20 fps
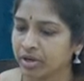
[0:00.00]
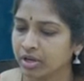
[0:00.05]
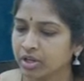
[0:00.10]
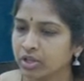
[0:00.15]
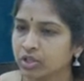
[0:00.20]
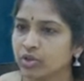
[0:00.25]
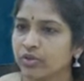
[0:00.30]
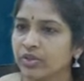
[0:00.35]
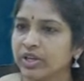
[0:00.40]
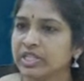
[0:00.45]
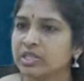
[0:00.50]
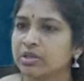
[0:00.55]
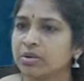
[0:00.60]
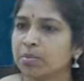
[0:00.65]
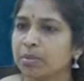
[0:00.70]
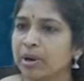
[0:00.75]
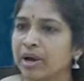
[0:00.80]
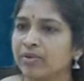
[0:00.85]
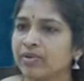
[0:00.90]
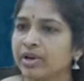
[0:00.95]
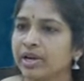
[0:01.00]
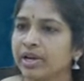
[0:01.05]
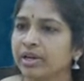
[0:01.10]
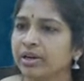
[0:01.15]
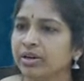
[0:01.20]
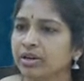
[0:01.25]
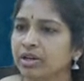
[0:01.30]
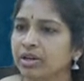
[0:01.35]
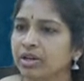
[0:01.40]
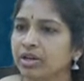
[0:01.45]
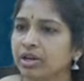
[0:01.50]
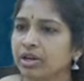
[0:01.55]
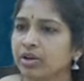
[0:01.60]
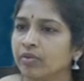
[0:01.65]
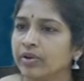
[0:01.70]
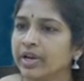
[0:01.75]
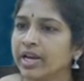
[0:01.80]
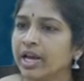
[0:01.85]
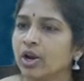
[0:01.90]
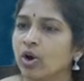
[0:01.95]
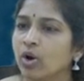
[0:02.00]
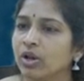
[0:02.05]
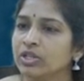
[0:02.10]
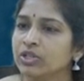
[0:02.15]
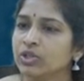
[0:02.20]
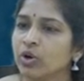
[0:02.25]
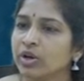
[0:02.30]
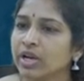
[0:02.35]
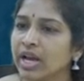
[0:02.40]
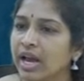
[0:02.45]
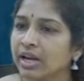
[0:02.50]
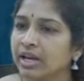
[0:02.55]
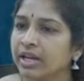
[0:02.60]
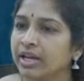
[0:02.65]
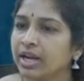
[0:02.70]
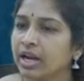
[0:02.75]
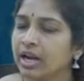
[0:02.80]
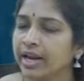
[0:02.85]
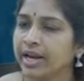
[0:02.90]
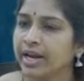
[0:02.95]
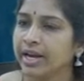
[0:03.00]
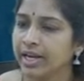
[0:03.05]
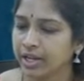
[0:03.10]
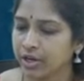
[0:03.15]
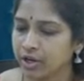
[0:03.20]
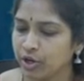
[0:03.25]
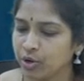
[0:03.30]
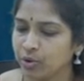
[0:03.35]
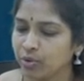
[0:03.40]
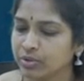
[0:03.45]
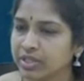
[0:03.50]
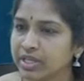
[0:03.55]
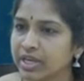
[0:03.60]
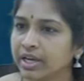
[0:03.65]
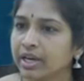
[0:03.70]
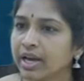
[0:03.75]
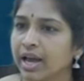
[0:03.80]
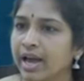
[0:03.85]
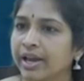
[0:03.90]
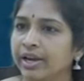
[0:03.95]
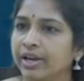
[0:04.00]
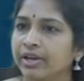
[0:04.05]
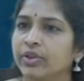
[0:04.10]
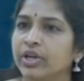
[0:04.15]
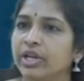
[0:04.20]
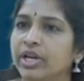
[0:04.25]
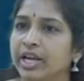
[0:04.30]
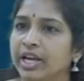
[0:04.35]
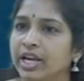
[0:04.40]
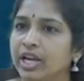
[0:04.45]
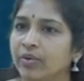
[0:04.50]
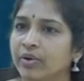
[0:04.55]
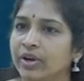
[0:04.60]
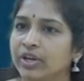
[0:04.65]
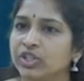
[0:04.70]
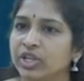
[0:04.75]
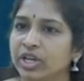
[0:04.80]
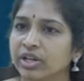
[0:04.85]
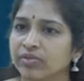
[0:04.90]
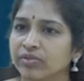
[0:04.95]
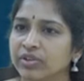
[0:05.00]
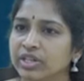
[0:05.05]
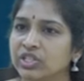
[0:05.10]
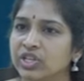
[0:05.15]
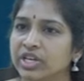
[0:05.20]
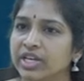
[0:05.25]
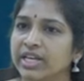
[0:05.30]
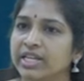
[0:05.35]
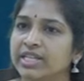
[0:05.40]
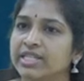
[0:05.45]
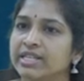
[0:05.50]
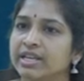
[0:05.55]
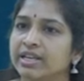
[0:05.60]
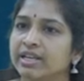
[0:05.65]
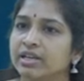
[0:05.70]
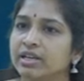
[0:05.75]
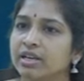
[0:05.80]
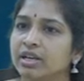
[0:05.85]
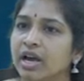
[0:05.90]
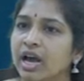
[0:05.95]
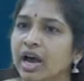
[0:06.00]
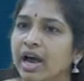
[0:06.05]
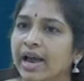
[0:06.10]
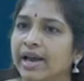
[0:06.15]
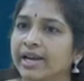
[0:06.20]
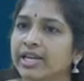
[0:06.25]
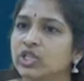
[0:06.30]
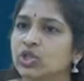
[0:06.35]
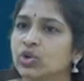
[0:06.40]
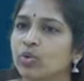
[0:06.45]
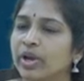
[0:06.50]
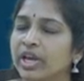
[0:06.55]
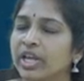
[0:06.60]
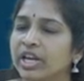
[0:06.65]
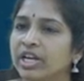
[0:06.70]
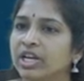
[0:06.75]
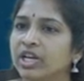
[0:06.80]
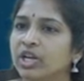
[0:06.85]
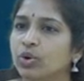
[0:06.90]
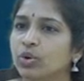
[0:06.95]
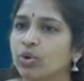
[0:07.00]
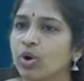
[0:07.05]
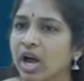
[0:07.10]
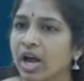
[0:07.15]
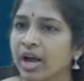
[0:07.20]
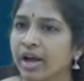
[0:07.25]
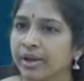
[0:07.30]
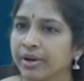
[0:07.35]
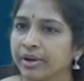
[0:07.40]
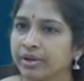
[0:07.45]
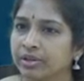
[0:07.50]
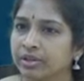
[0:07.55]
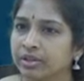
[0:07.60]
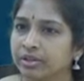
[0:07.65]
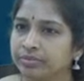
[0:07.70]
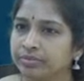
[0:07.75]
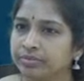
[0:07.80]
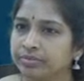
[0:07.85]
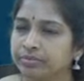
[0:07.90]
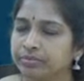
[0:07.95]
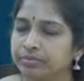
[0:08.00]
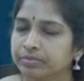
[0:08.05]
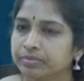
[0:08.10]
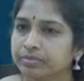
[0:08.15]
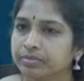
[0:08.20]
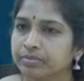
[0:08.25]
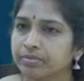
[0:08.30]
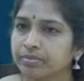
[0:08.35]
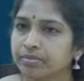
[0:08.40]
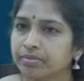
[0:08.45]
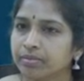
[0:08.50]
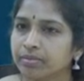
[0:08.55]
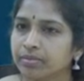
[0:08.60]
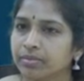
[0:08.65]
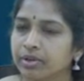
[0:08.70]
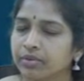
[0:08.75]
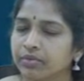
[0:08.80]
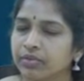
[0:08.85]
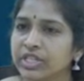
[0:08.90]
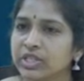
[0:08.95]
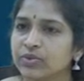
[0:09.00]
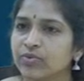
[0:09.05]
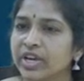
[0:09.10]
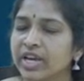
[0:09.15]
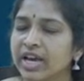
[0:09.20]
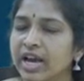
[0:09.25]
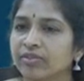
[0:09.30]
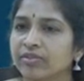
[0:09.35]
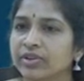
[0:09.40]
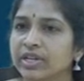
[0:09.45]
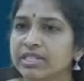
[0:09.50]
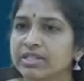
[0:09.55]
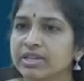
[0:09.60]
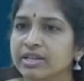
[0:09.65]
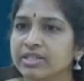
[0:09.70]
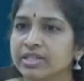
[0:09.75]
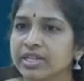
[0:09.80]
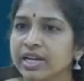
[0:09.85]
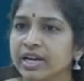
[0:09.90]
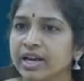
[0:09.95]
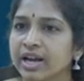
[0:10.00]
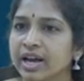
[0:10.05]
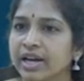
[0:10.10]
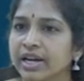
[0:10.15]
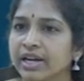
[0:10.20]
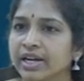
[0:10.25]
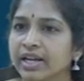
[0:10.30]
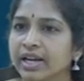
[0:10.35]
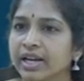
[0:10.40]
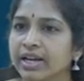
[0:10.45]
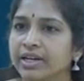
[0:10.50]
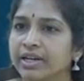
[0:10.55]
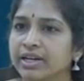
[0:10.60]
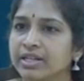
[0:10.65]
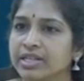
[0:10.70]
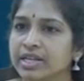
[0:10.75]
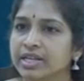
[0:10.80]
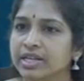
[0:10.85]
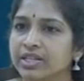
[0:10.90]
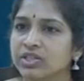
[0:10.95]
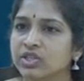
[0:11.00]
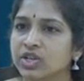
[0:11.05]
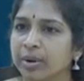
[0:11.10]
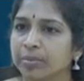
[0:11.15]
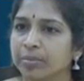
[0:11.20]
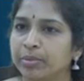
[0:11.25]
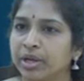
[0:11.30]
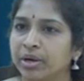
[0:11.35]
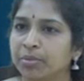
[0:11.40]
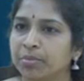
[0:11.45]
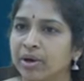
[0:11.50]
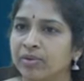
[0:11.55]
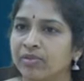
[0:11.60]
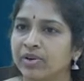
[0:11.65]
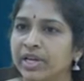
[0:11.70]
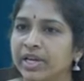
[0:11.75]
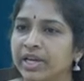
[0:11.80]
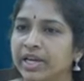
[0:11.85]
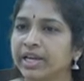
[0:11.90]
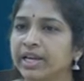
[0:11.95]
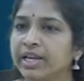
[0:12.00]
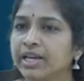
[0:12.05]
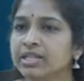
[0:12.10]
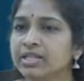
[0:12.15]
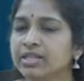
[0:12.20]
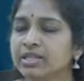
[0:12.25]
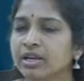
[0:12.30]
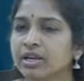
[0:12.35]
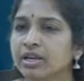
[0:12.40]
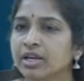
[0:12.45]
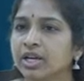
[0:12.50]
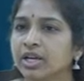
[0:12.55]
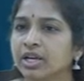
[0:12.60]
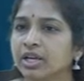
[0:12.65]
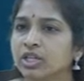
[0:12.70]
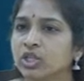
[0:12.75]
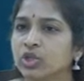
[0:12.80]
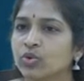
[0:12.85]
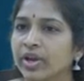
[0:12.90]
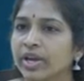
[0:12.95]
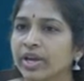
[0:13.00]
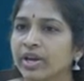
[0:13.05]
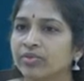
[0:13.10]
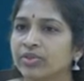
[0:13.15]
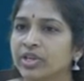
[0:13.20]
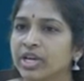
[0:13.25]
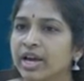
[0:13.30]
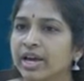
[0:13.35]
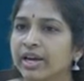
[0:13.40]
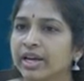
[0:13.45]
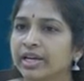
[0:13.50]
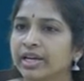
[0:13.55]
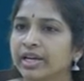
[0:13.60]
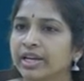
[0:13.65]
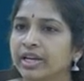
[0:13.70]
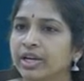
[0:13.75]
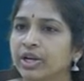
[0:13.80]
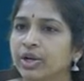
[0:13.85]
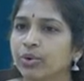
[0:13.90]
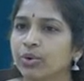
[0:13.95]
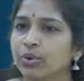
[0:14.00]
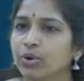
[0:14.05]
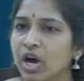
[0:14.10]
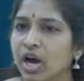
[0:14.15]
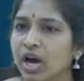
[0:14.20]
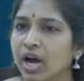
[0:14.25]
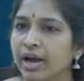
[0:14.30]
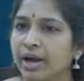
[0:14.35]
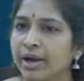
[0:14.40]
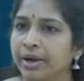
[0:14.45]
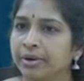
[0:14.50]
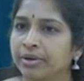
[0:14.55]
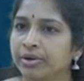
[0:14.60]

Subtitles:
So this power we can also calculate using another equation, which is I square into R. This we have discussed in current electricity chapter. Power is square of the current into R.